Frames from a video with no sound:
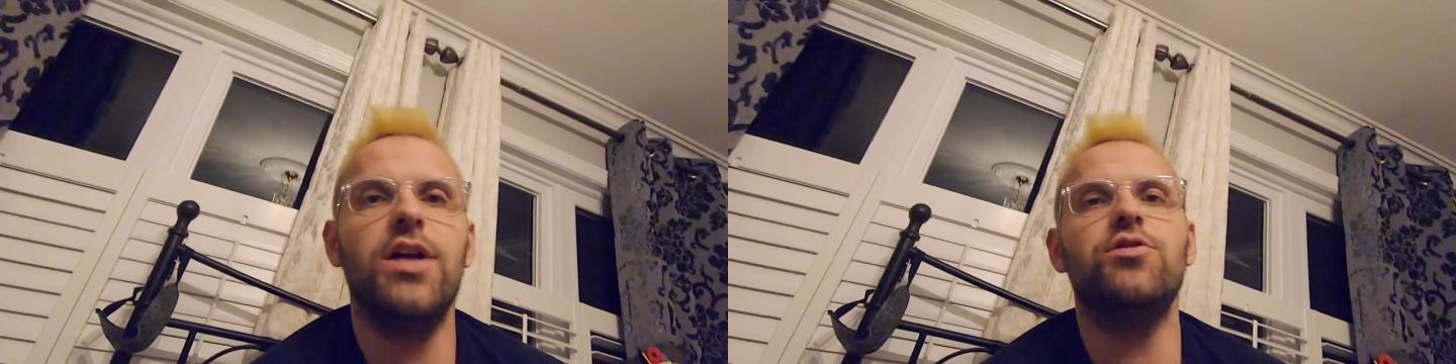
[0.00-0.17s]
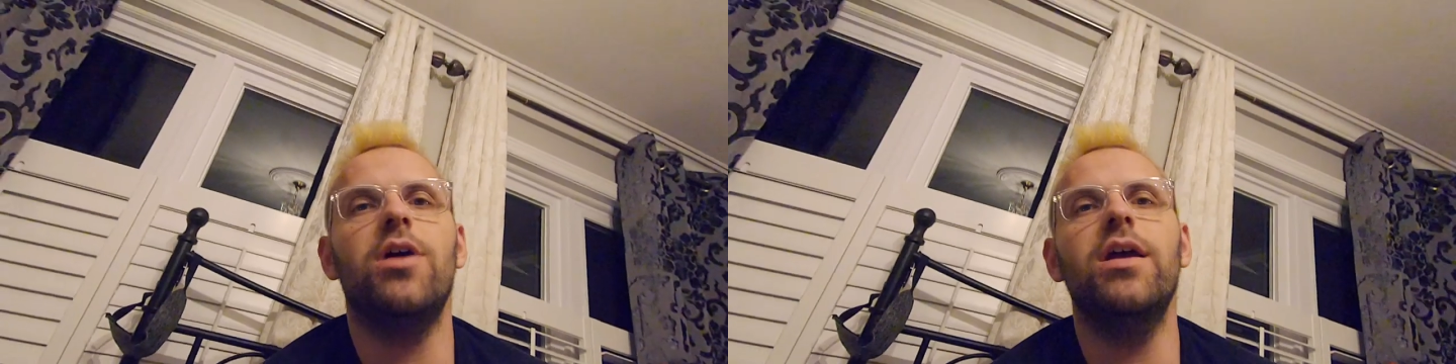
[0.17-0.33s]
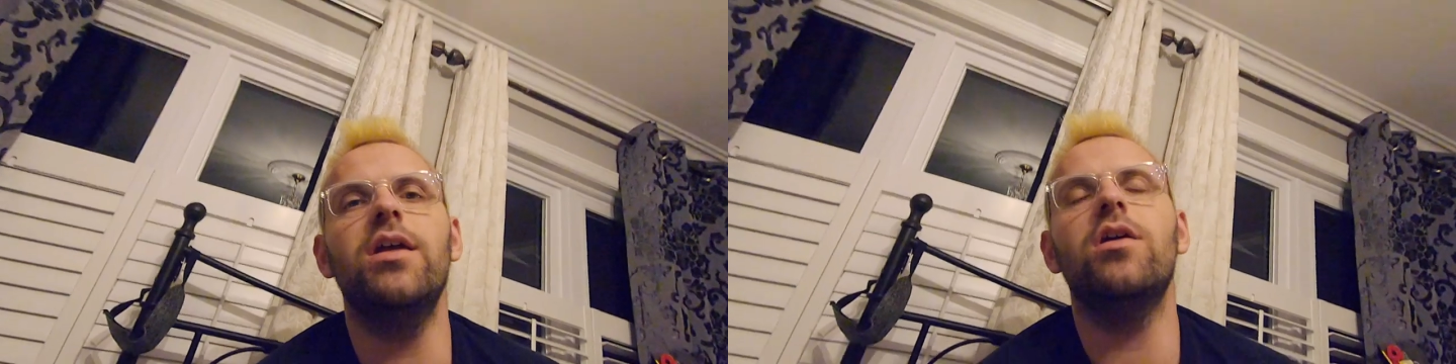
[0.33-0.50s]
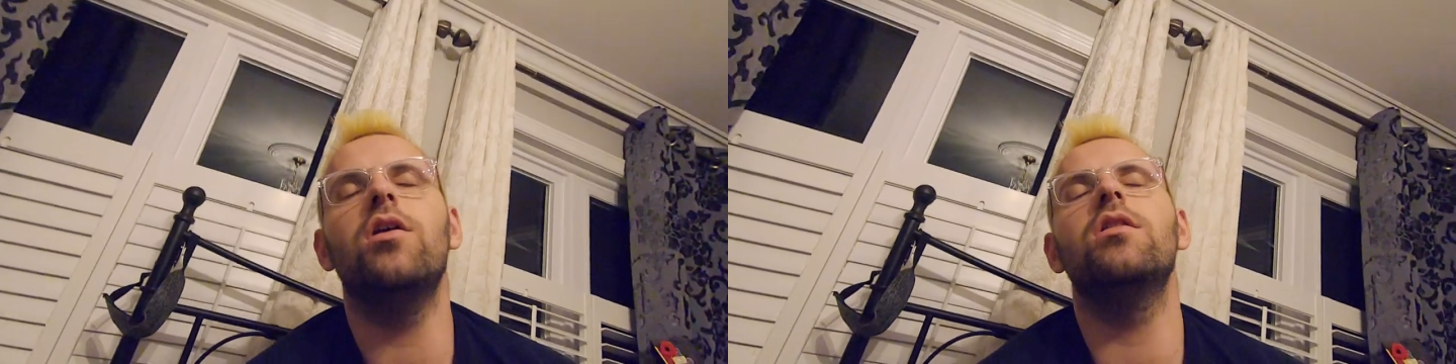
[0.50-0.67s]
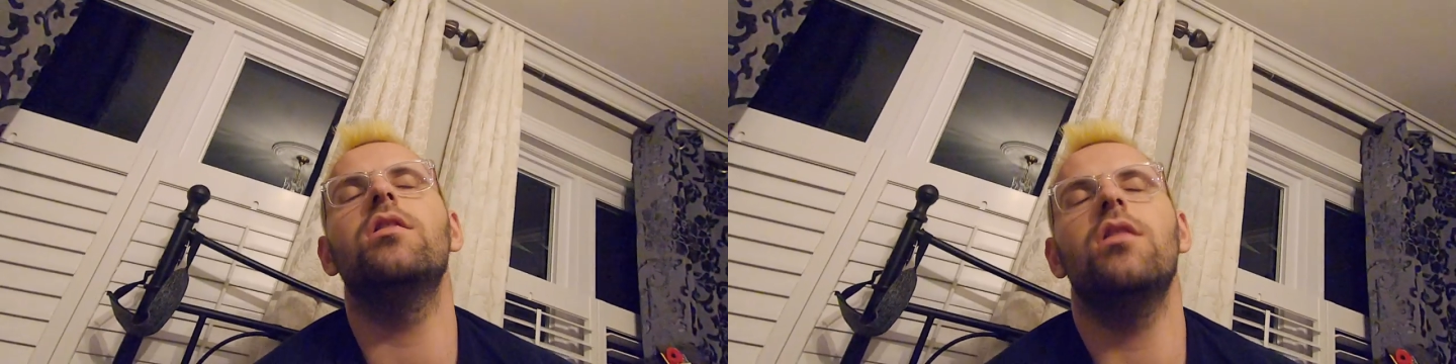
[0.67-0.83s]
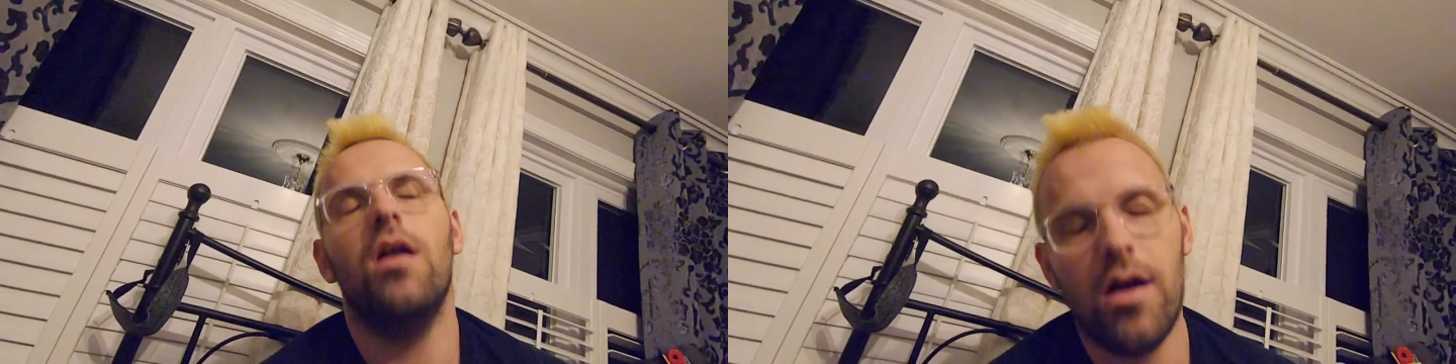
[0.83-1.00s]
I tried it a
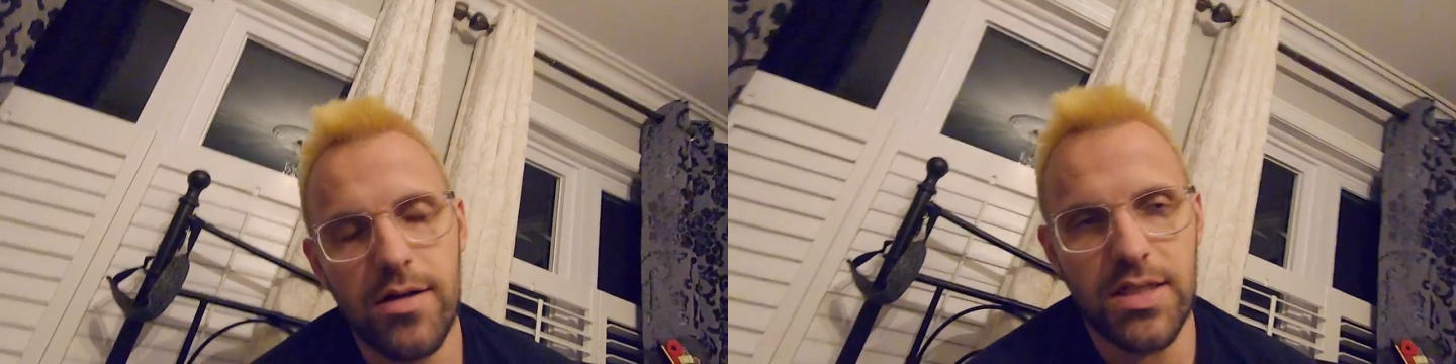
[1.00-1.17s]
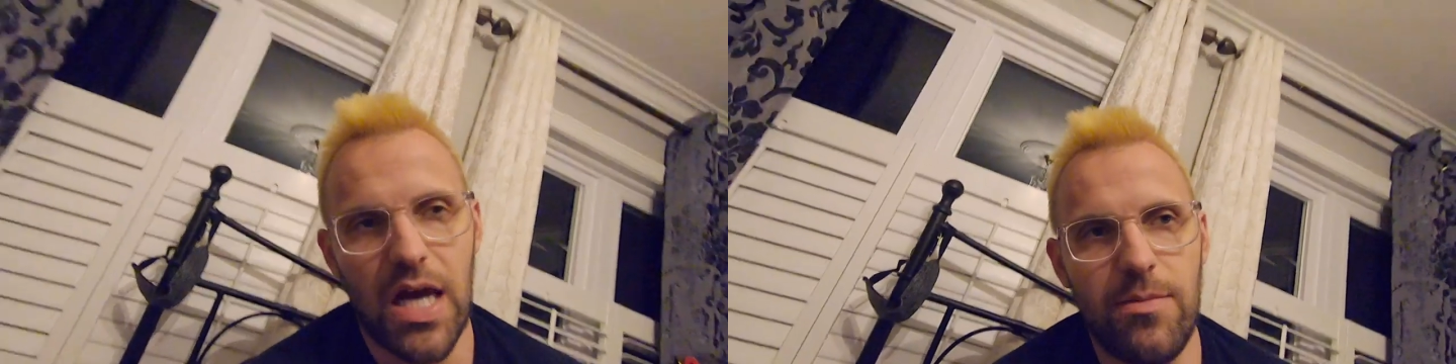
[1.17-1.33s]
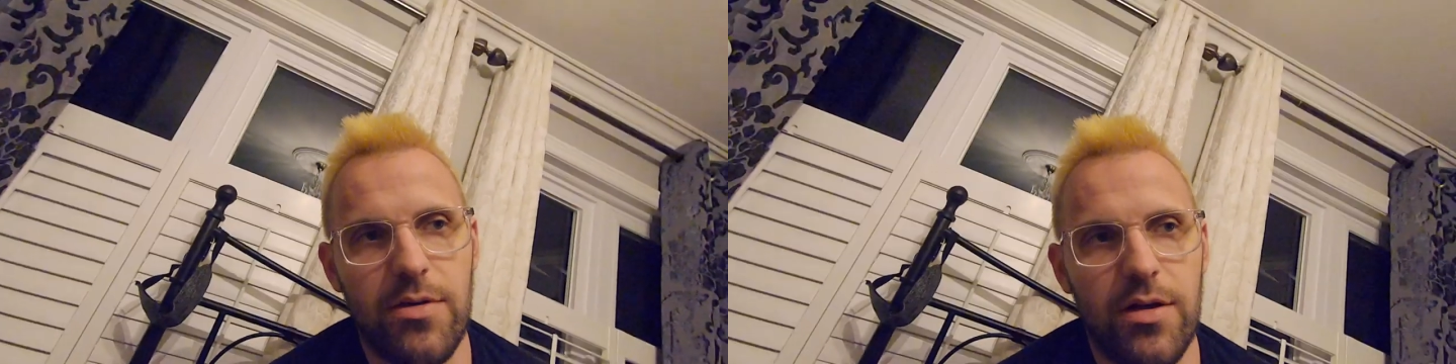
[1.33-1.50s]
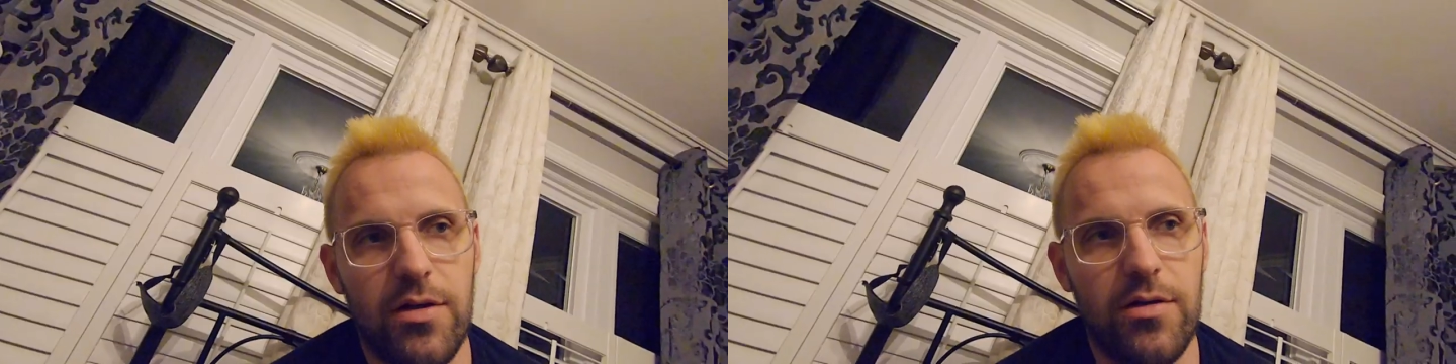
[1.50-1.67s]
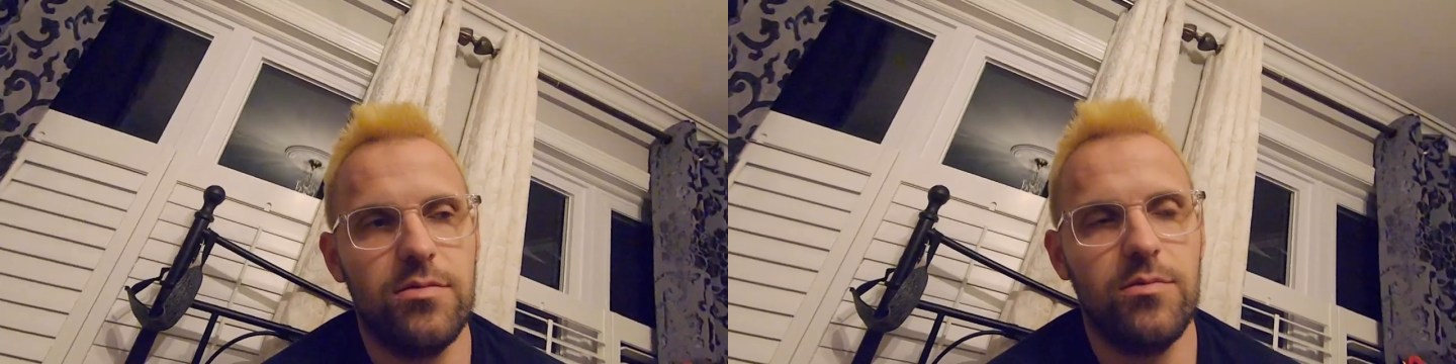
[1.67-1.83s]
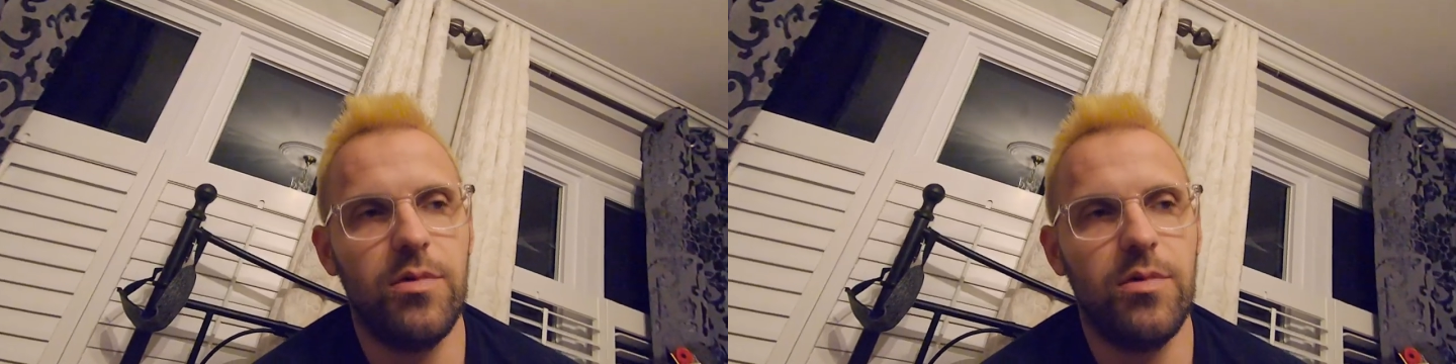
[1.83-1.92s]
long time ago